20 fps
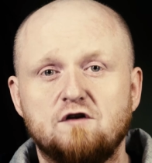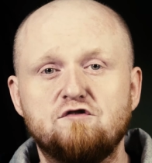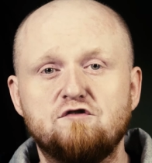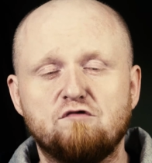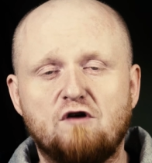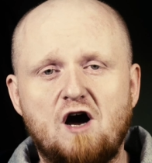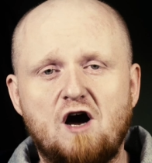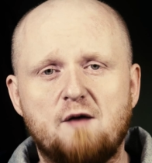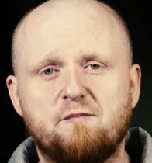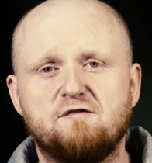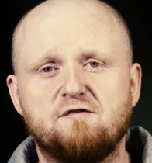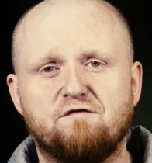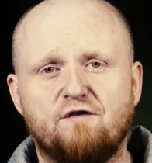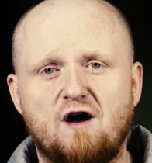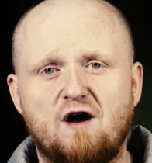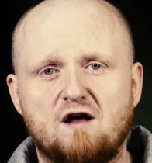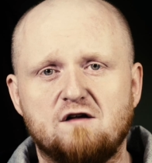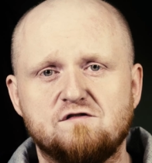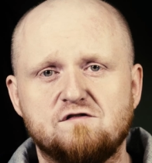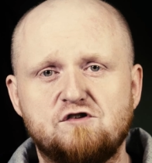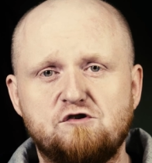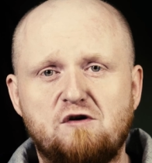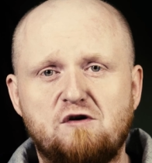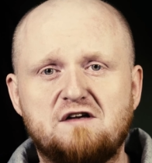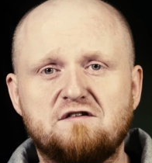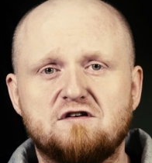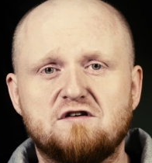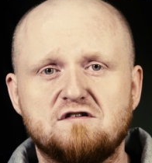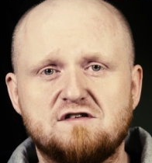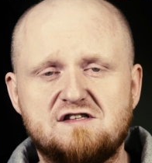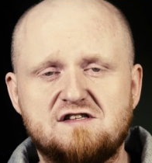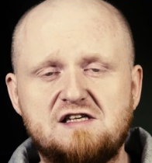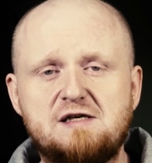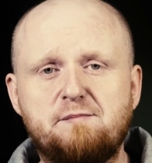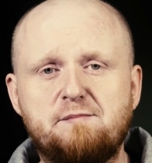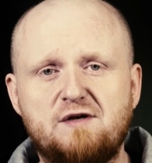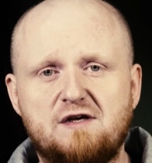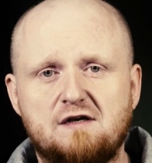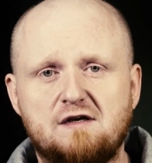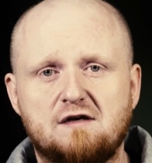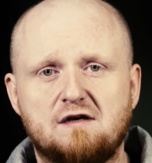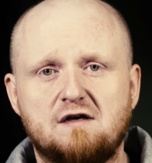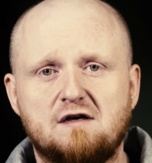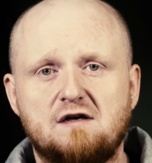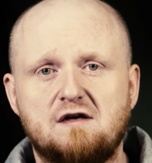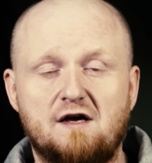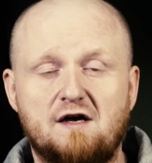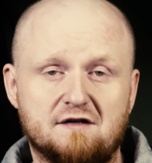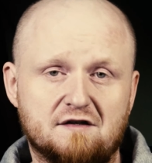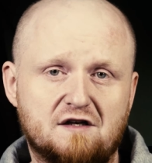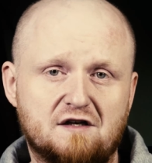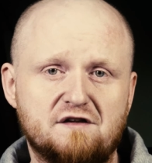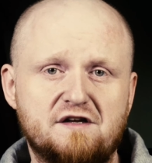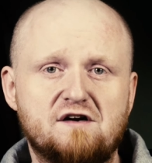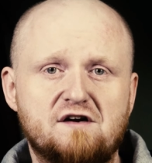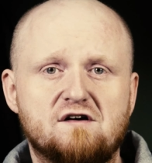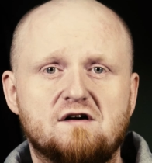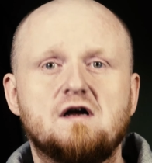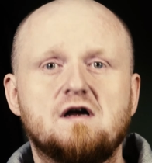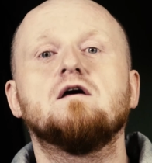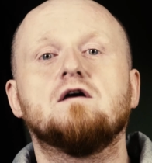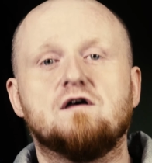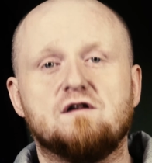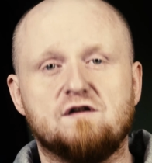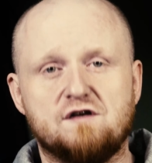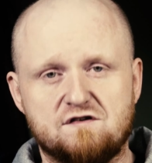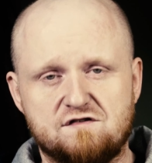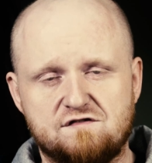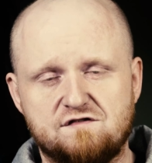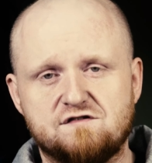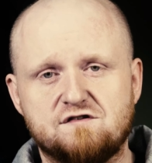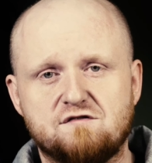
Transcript: To copy files, you enter cp, and clear clears the